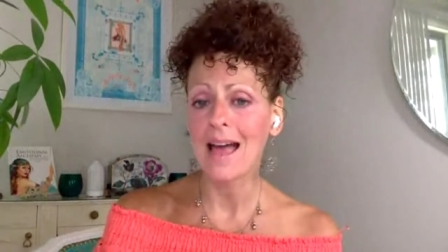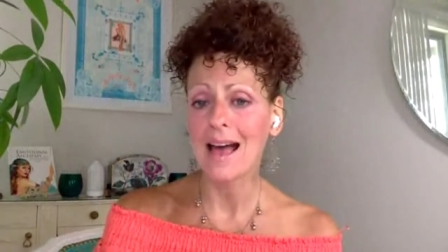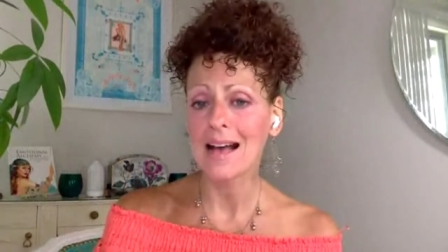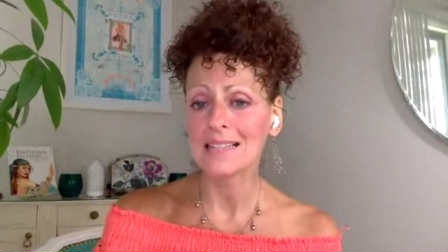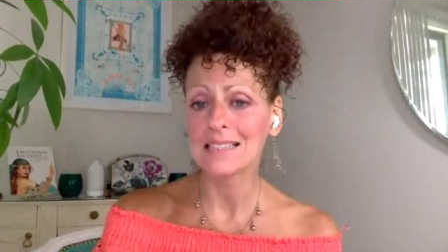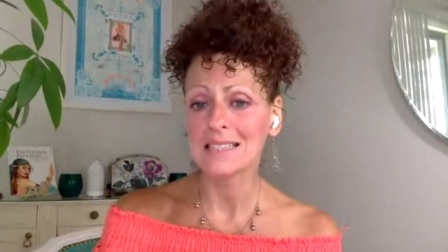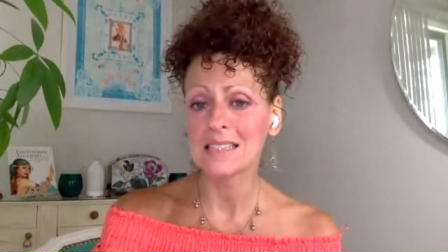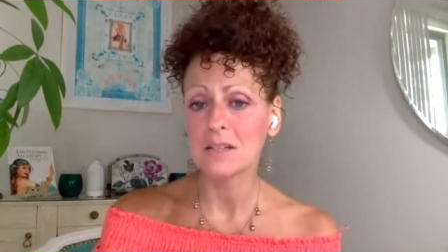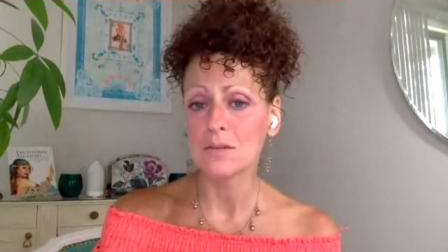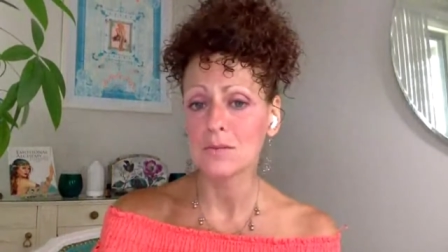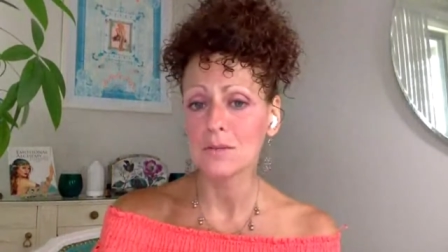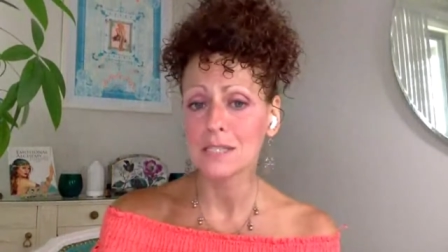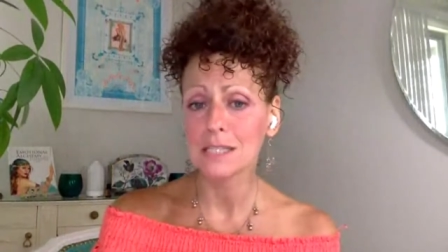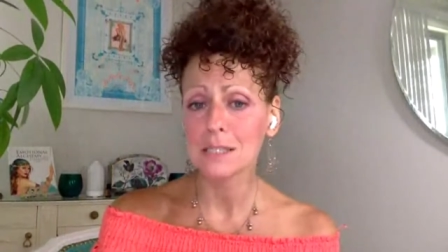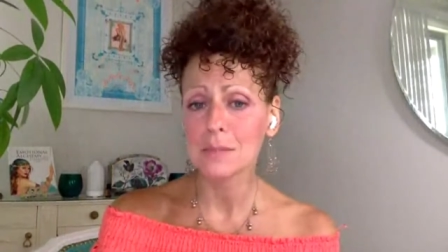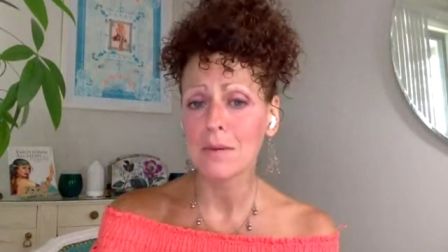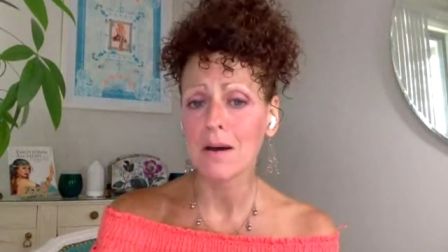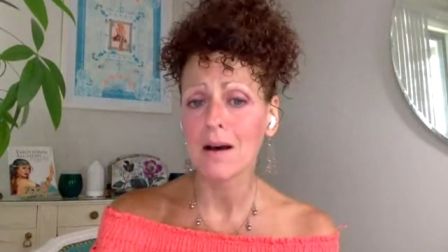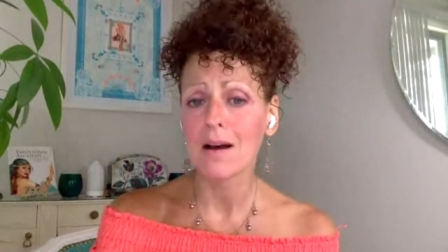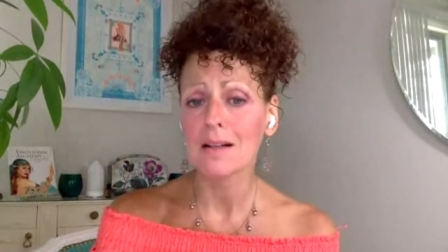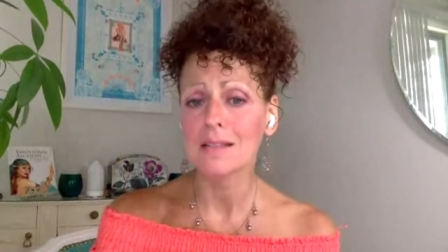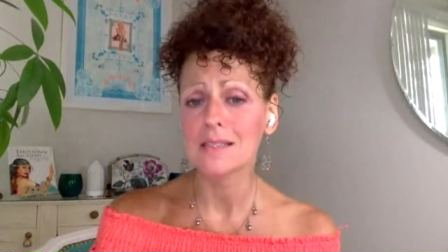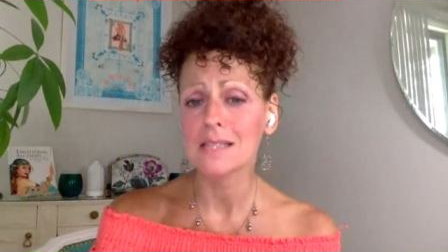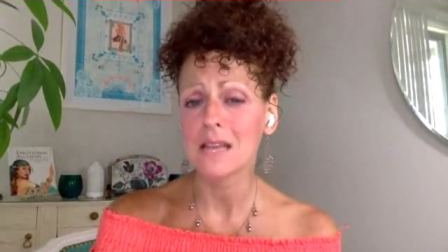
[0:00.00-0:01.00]
acid
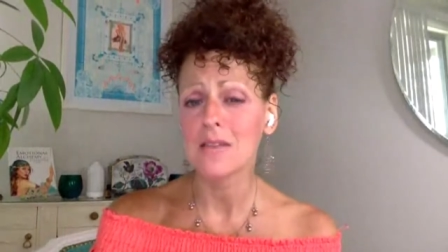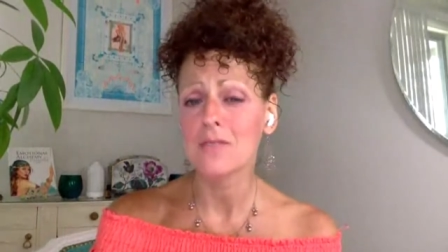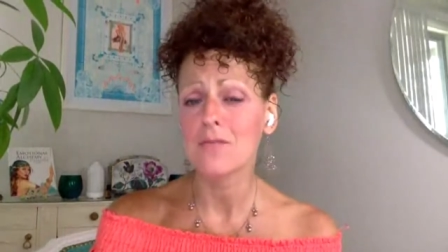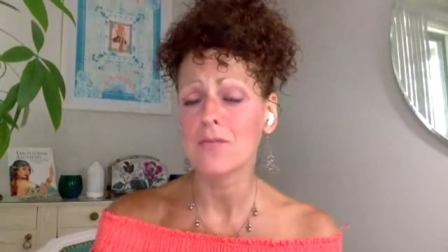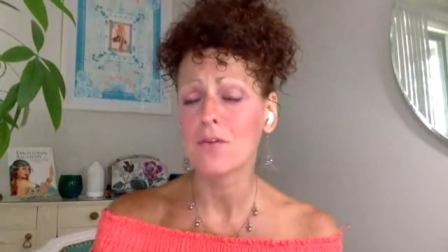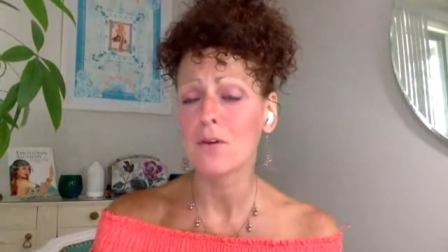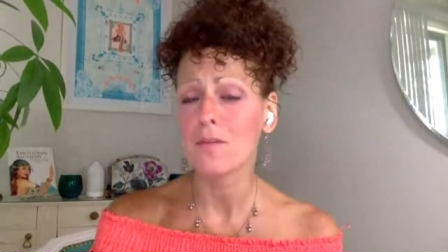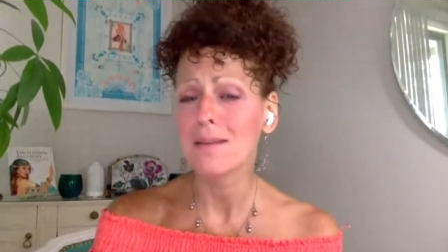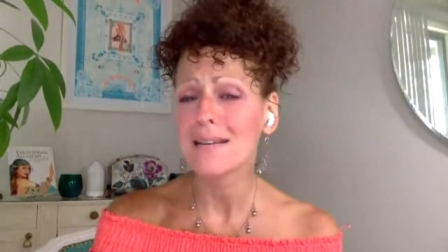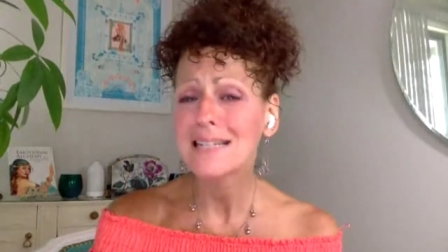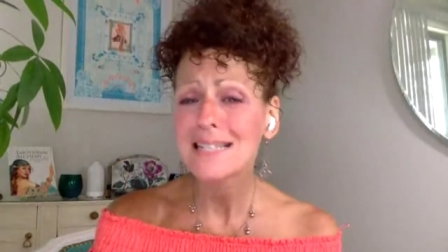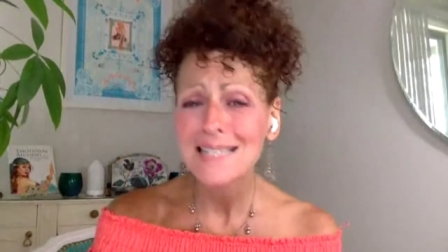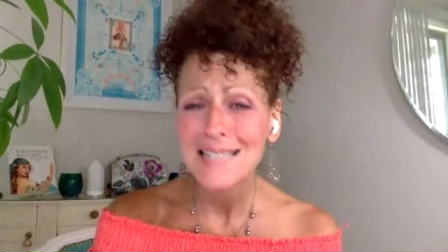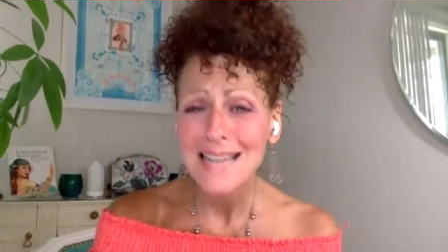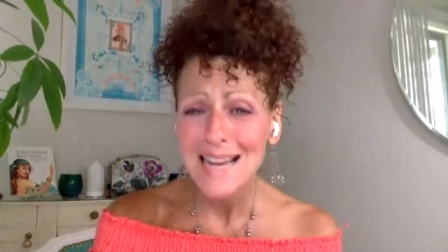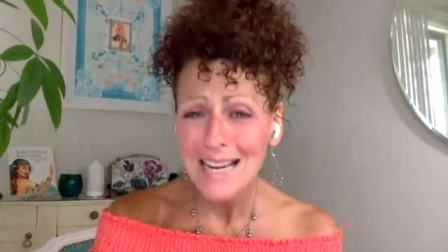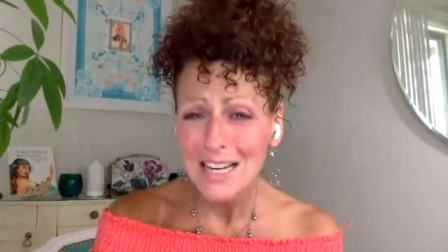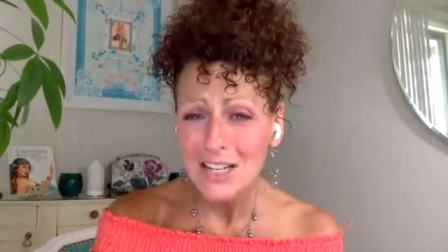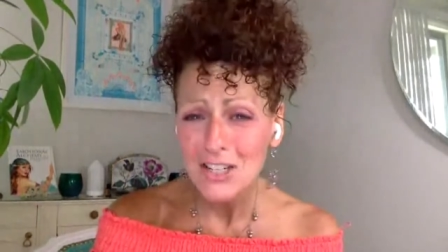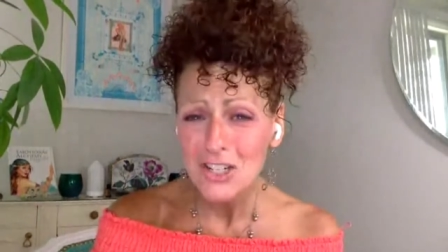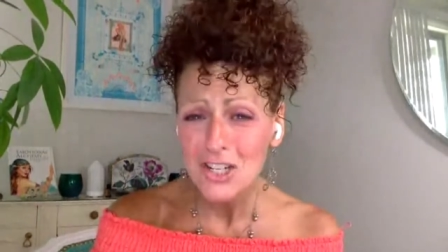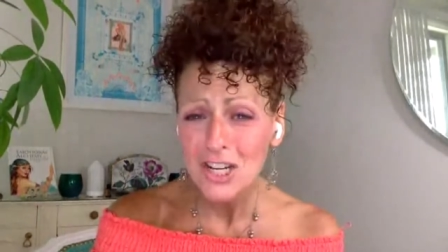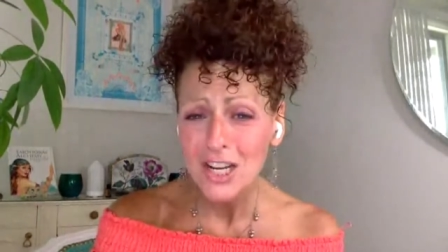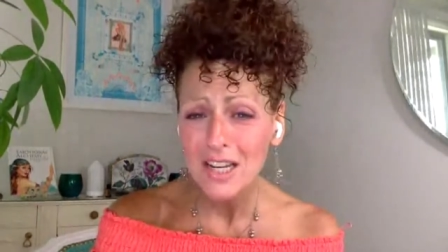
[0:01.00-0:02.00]
response and
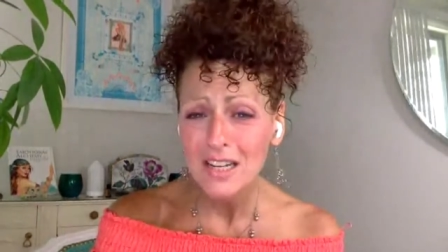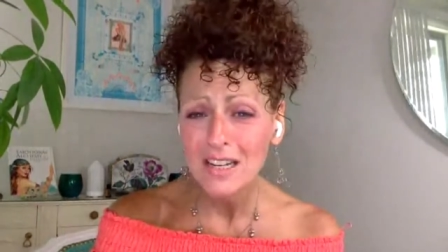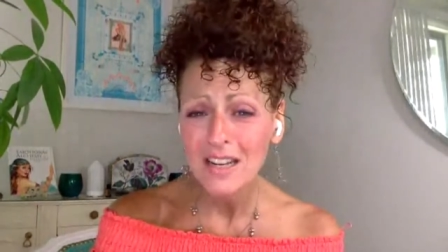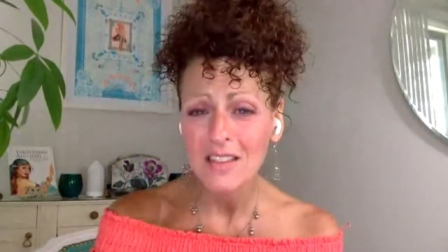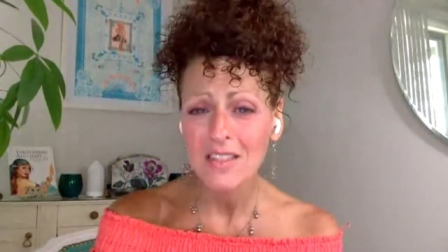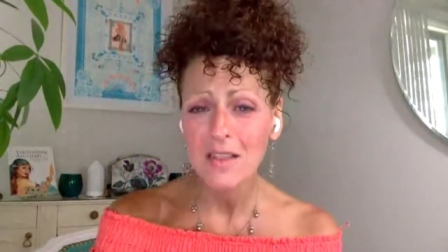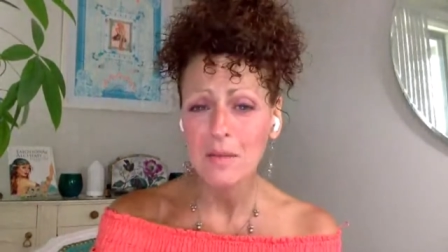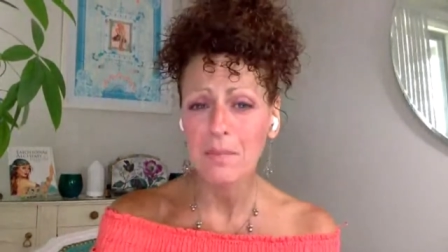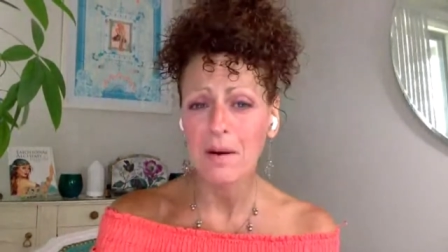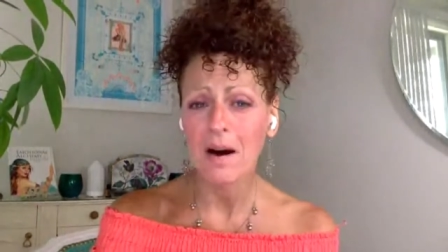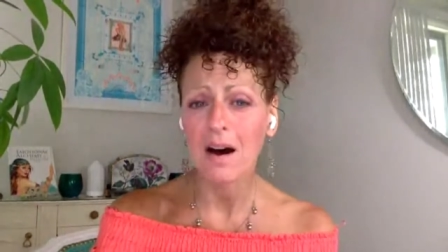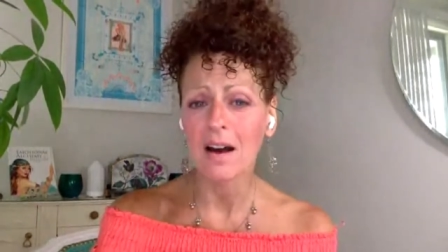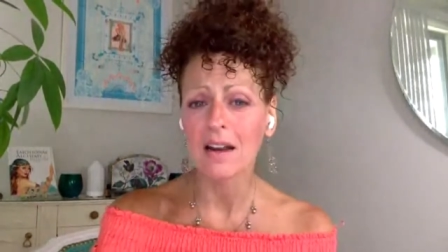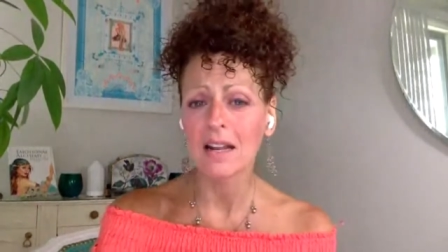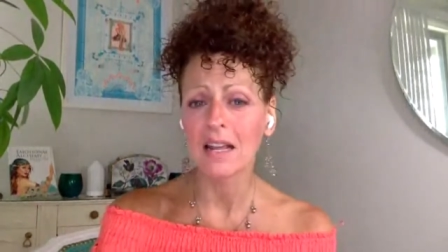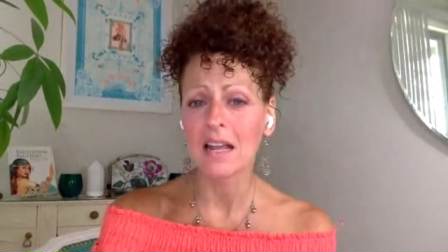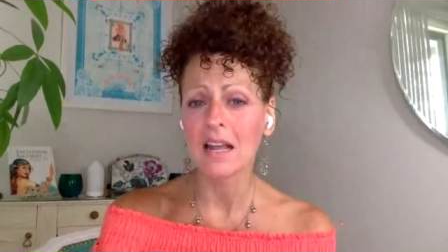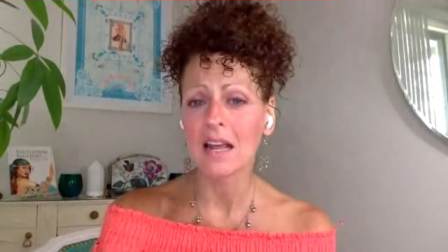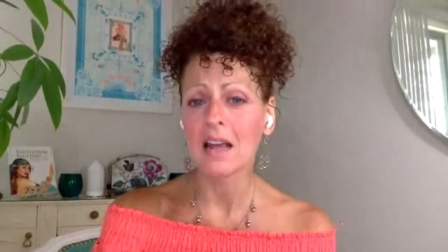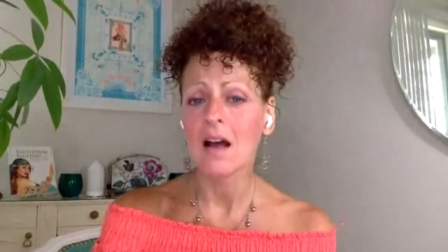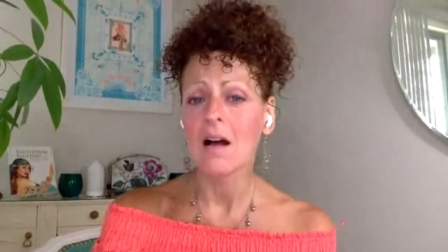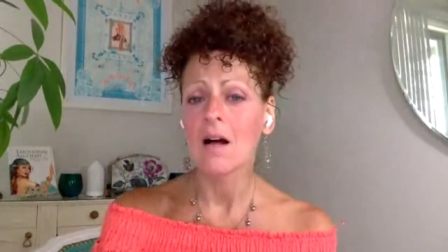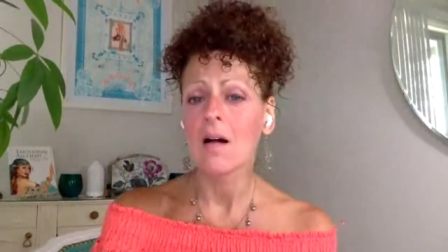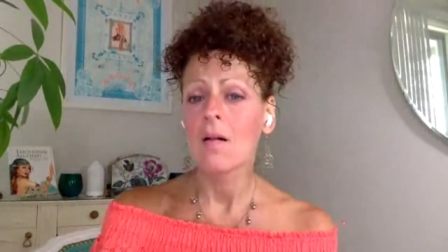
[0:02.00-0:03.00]
fermentation in the
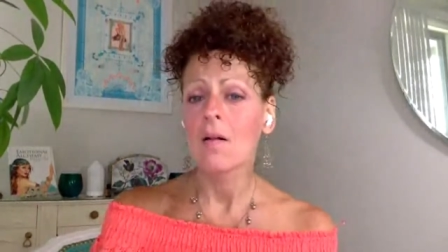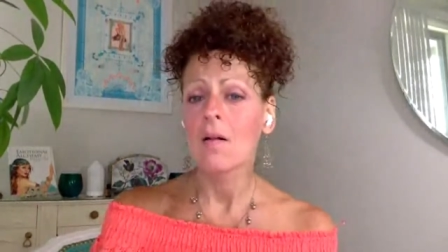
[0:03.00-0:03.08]
body,